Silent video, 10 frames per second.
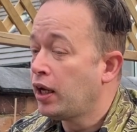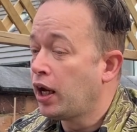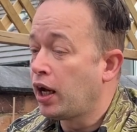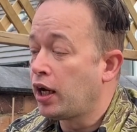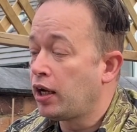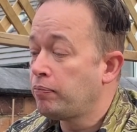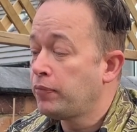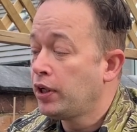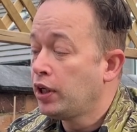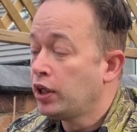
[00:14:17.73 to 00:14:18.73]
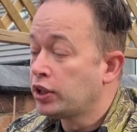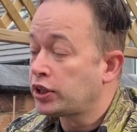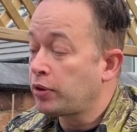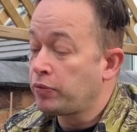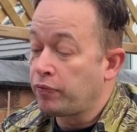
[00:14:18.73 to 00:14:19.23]

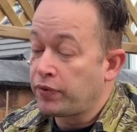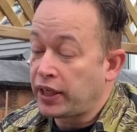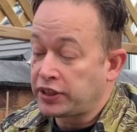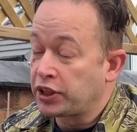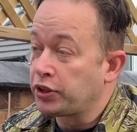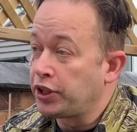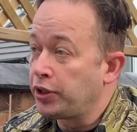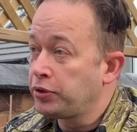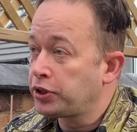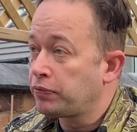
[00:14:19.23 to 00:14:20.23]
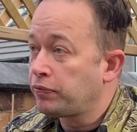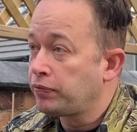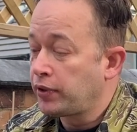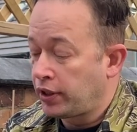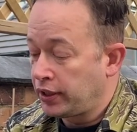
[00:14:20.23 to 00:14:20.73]
So that's the good news.
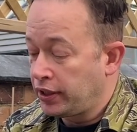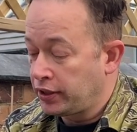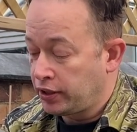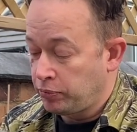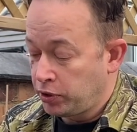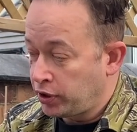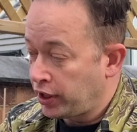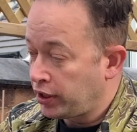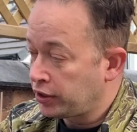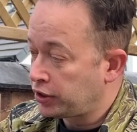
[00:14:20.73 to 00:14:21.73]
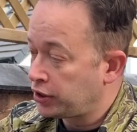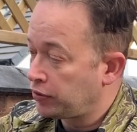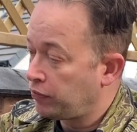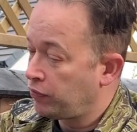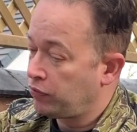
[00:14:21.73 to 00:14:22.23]
I think that we're looking at
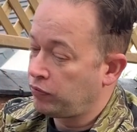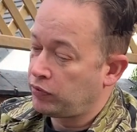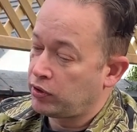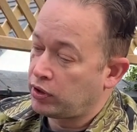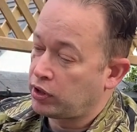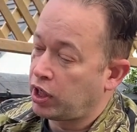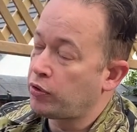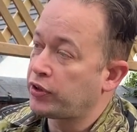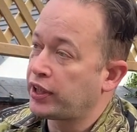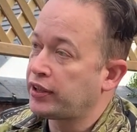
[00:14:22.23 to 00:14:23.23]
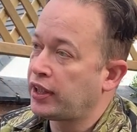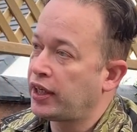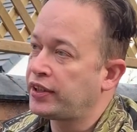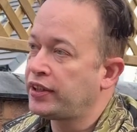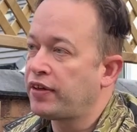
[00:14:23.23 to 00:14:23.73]
clothing that I
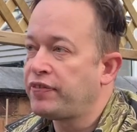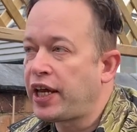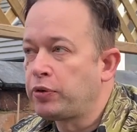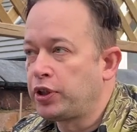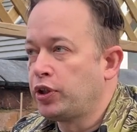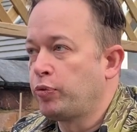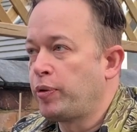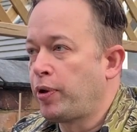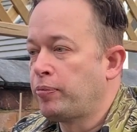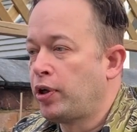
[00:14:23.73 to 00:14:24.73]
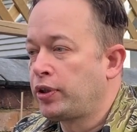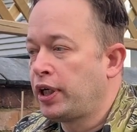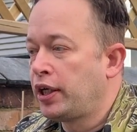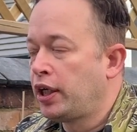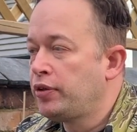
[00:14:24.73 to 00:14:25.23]
think they've nailed it on the repro market.
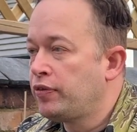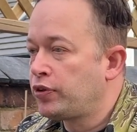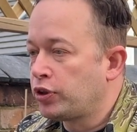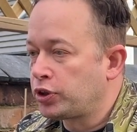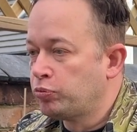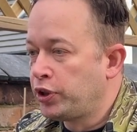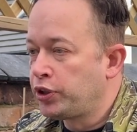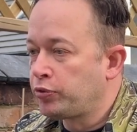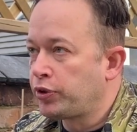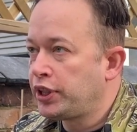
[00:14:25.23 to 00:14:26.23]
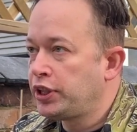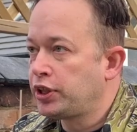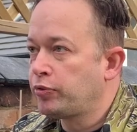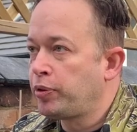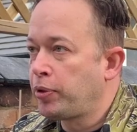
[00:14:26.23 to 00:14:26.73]
I know you've got some really good
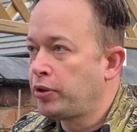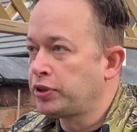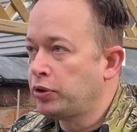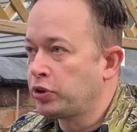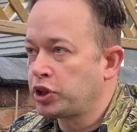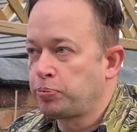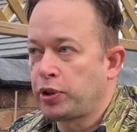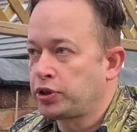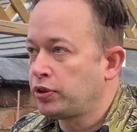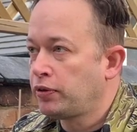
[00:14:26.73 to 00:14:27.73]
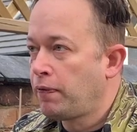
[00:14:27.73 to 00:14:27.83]
Rhodesian repros that look spot on.